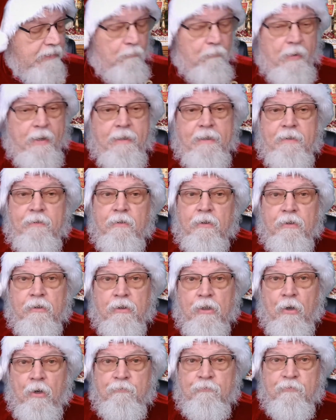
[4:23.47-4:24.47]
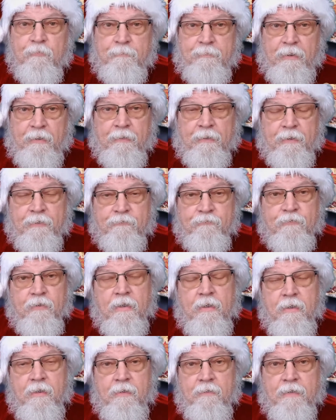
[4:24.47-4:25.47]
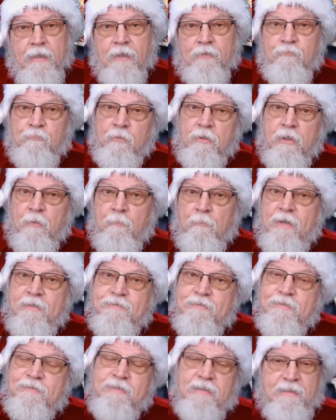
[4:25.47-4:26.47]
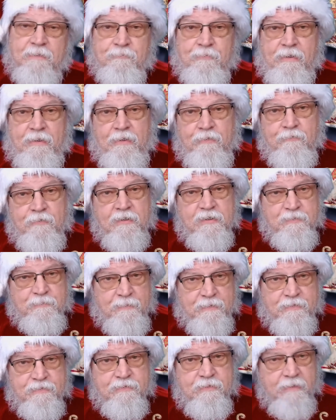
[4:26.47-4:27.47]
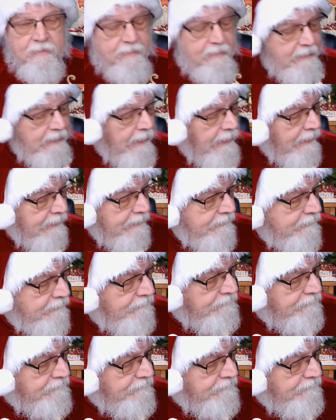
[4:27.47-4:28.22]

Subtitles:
awaiting the goat's appearance. That's one of the ways they celebrated Christmas in